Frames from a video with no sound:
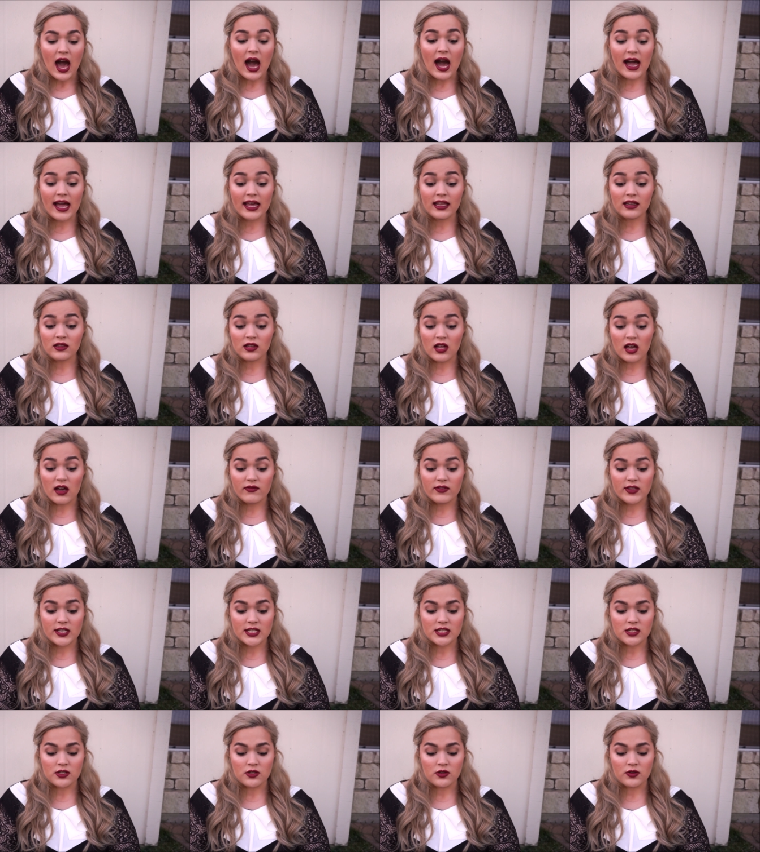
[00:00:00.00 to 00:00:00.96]
I
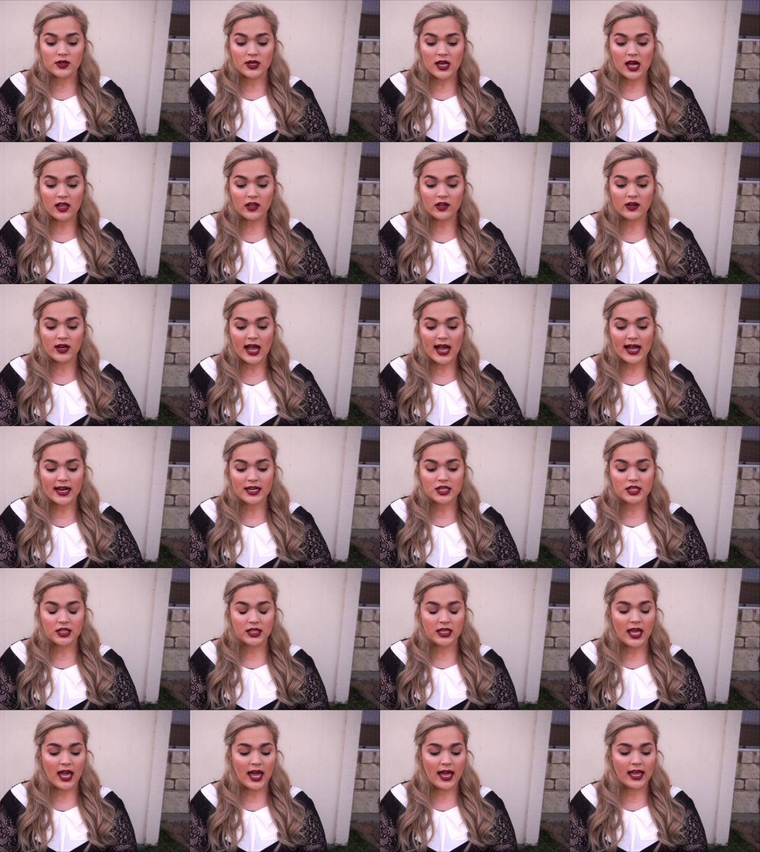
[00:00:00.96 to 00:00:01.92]
love this nude color.
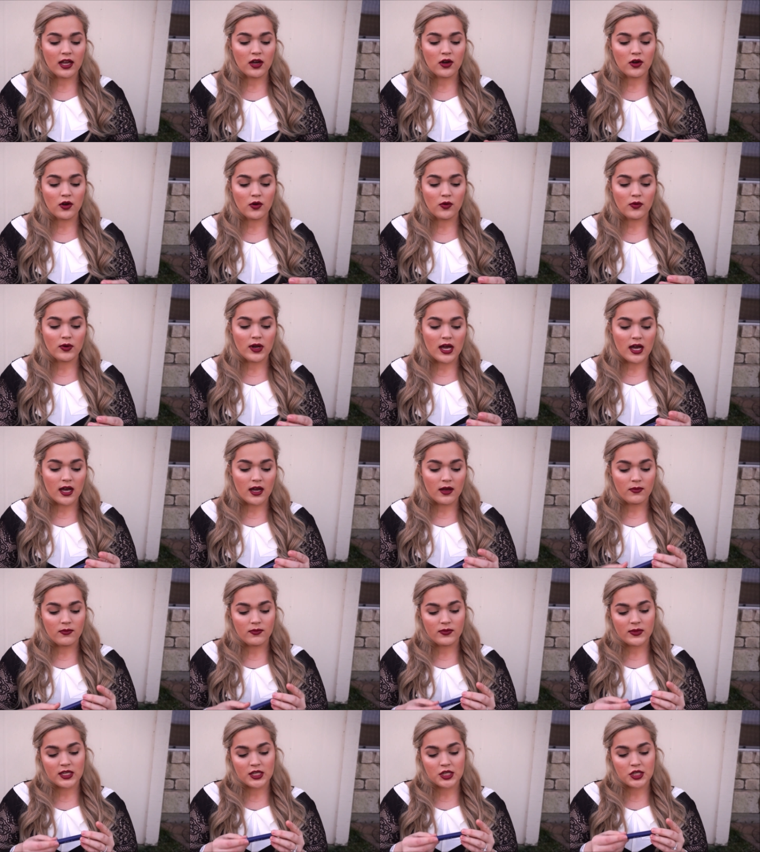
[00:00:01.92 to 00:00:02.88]
Actually, I
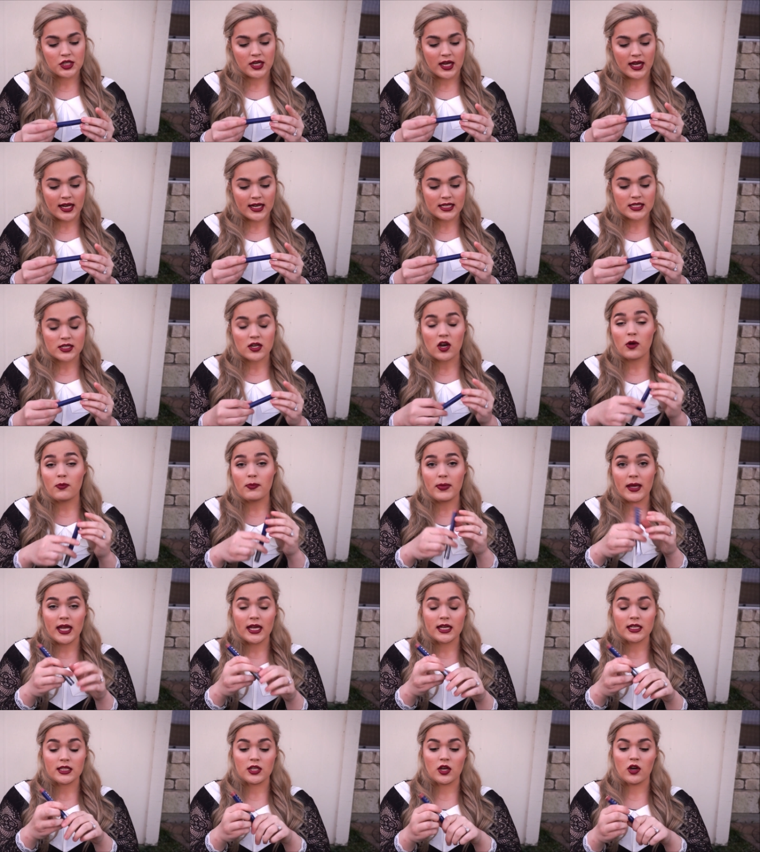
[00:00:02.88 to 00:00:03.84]
own this shade. It's called
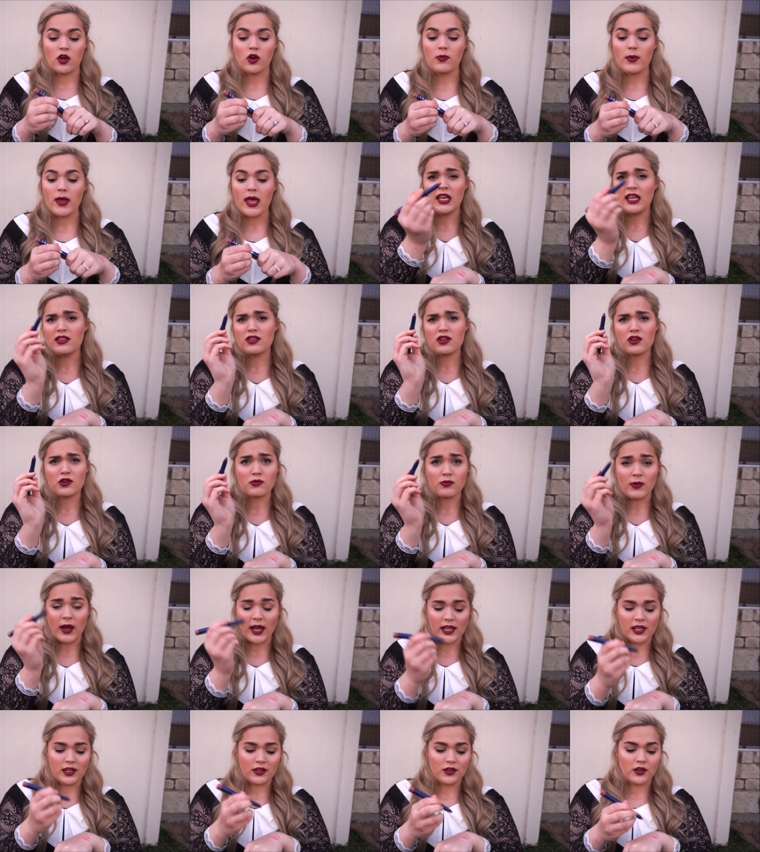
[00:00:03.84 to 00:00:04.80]
Pink Taupe in their
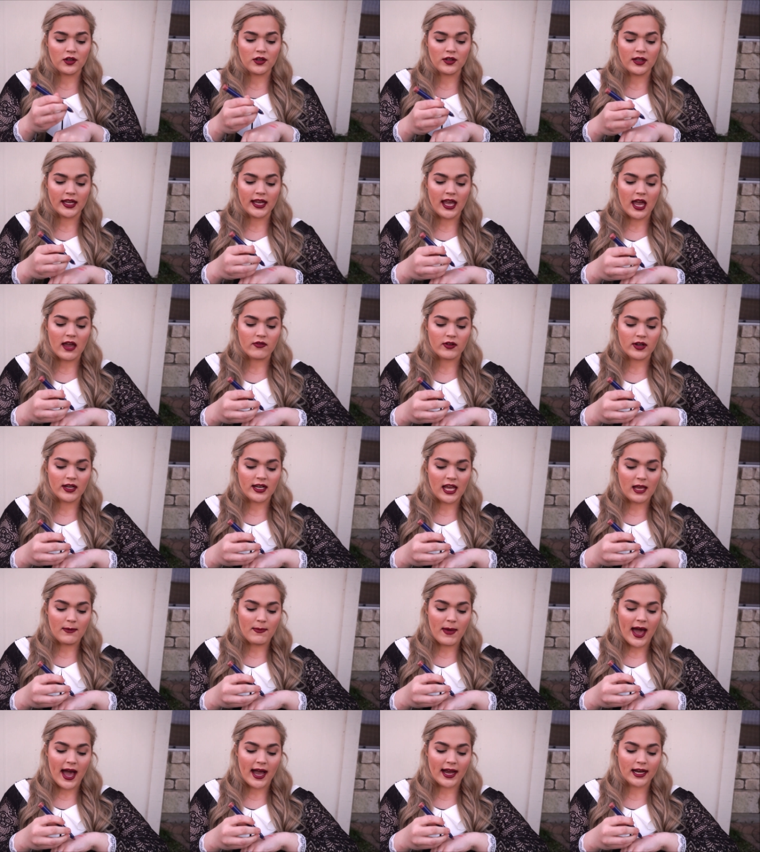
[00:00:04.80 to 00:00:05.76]
regular like
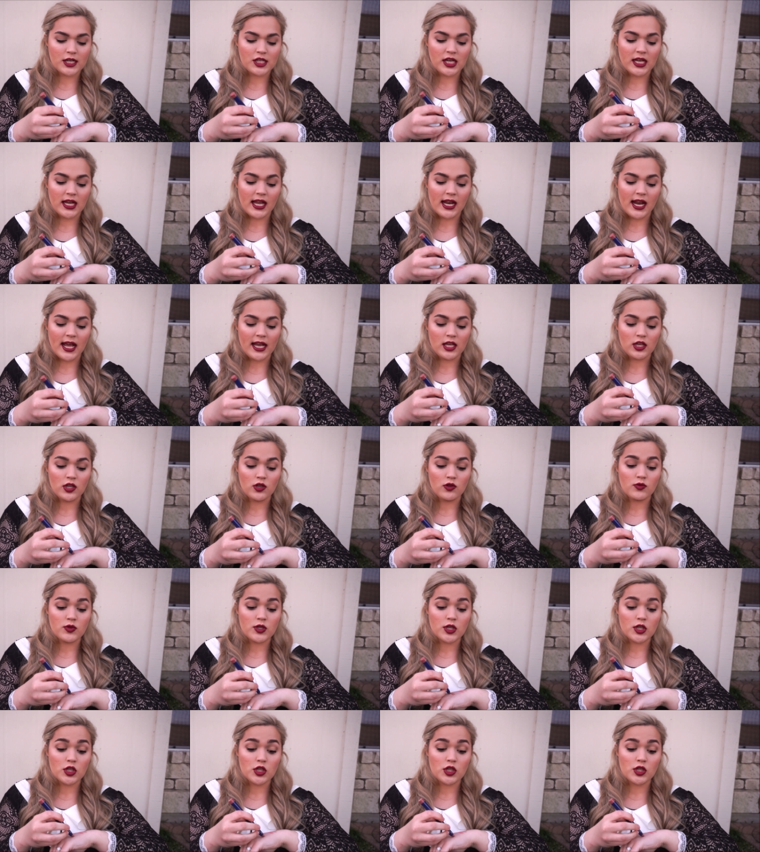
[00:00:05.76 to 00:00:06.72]
everyday packaging, and I
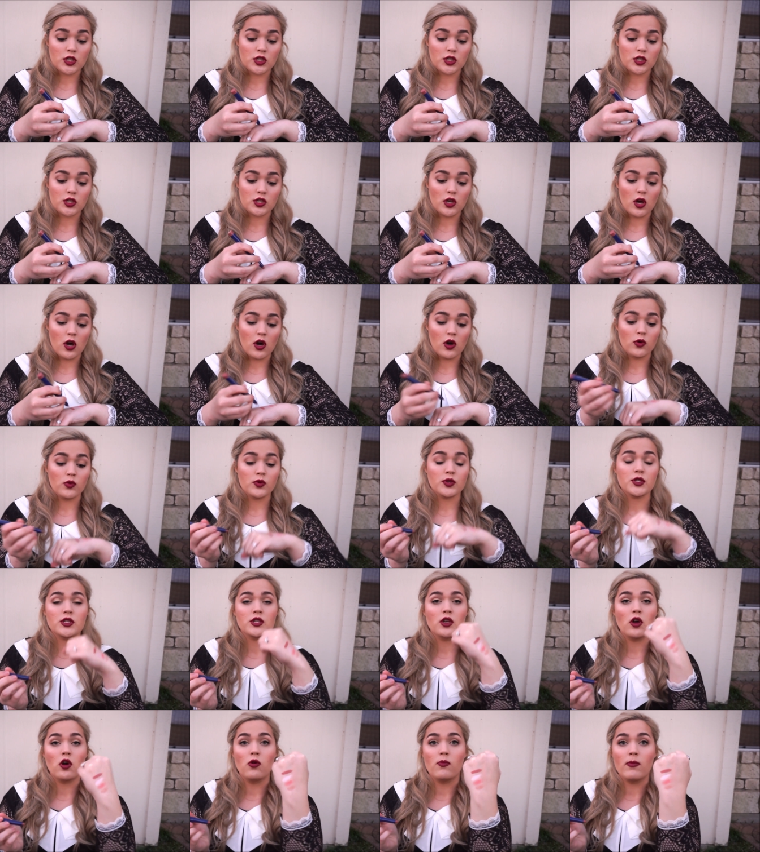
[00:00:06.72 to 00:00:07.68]
use it so,
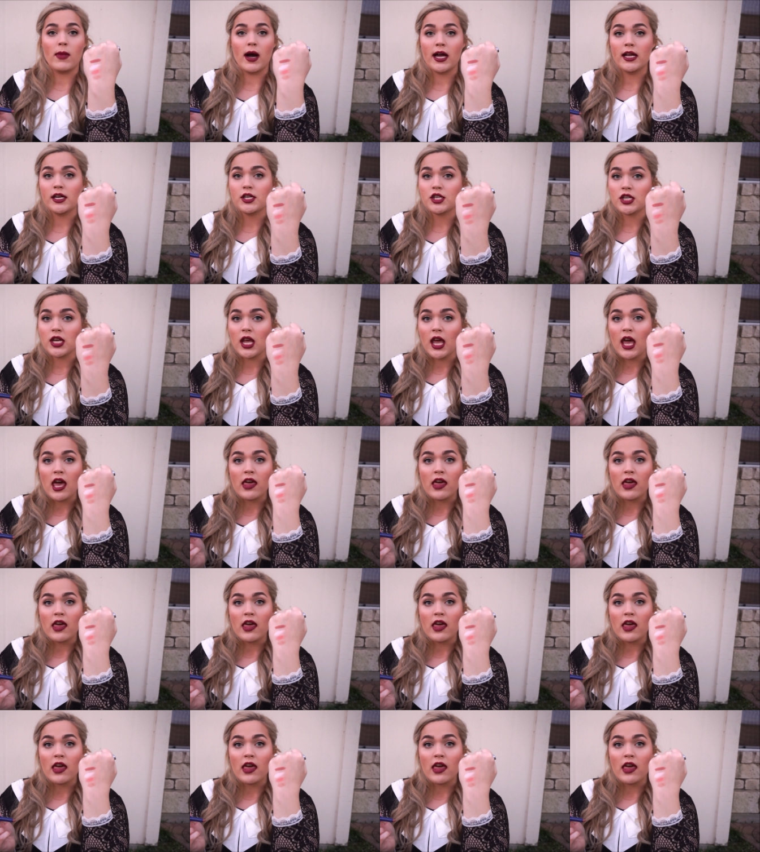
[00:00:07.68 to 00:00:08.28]
so much.